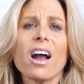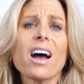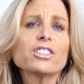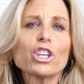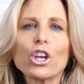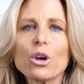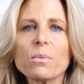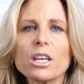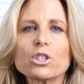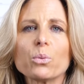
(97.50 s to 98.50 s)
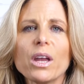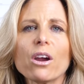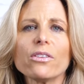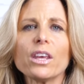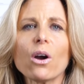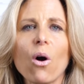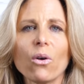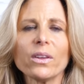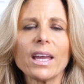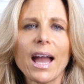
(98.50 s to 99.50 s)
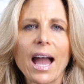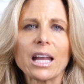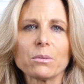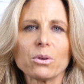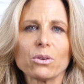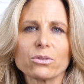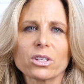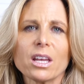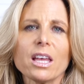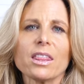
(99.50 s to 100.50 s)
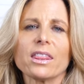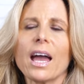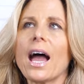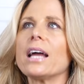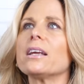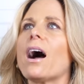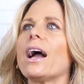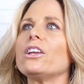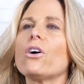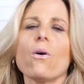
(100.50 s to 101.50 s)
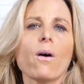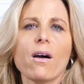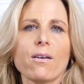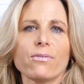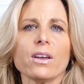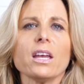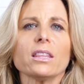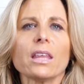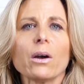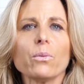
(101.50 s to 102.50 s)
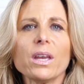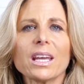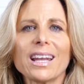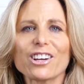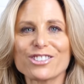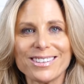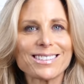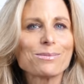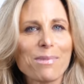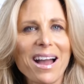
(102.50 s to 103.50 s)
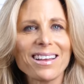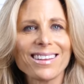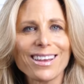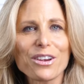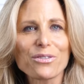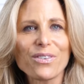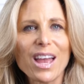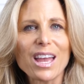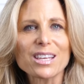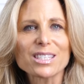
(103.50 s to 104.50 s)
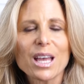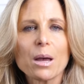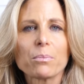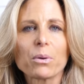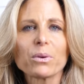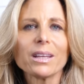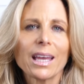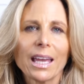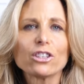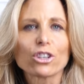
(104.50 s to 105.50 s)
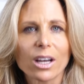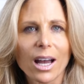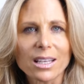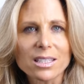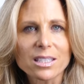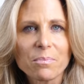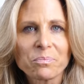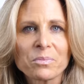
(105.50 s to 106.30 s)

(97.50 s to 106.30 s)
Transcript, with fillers: us humans, we are the only animals that I know of that we can actually smile at your face but really hate your guts.